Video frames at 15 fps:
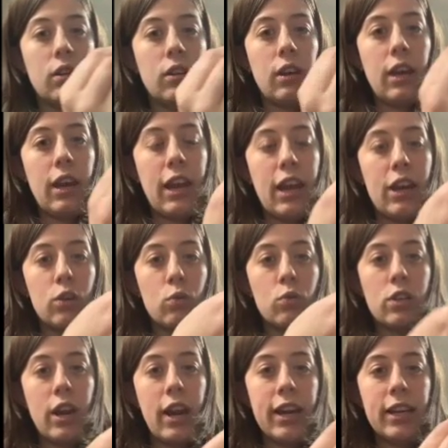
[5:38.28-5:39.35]
And you
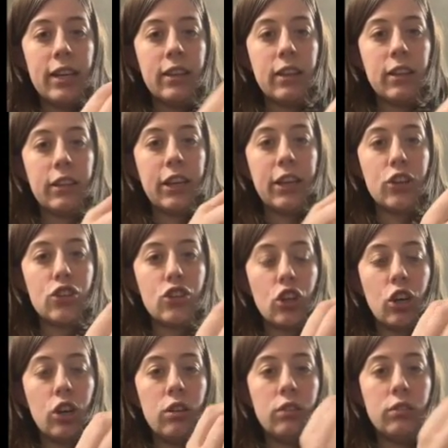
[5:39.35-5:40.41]
tighten the
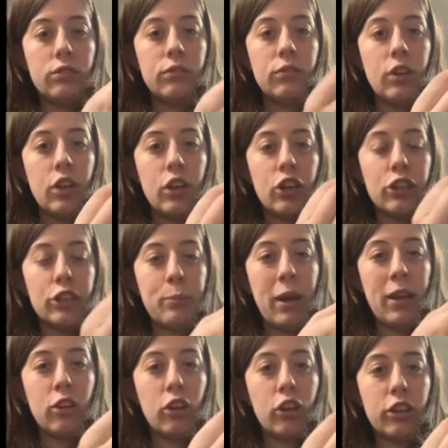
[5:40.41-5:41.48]
ligature. Yours
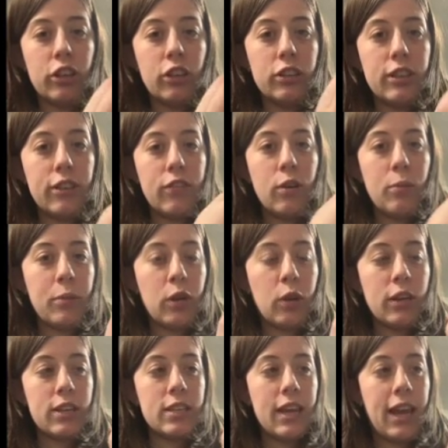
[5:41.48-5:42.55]
might look a little different, but you
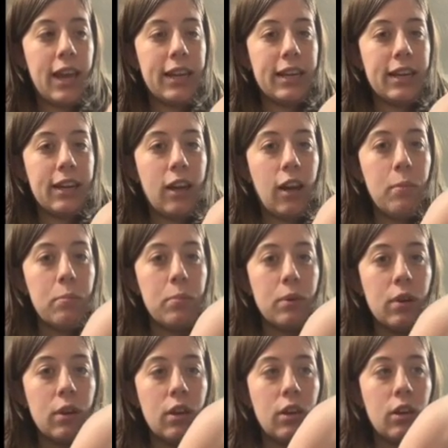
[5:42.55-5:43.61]
can tighten it up.
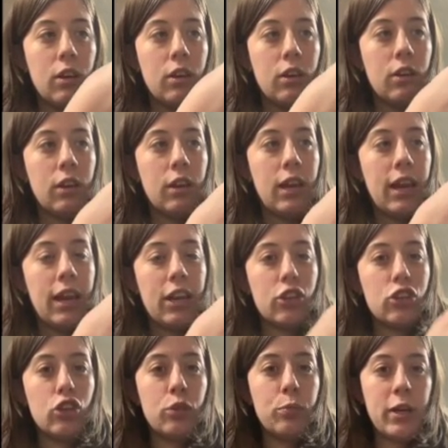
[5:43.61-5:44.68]
And it
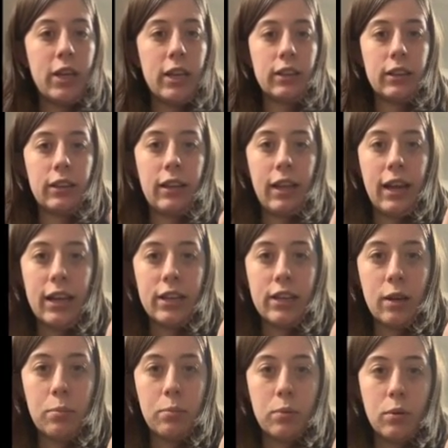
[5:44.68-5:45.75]
should be lined
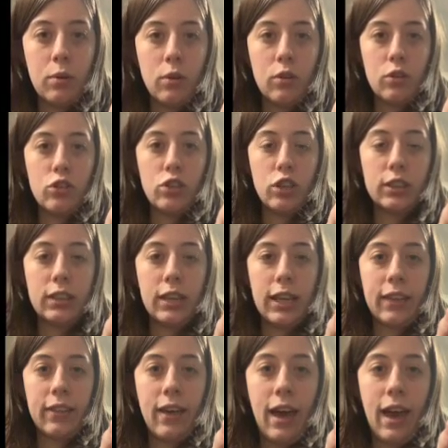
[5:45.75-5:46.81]
up just
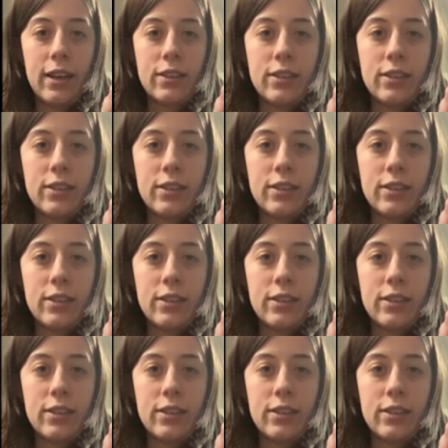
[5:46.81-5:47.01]
like that.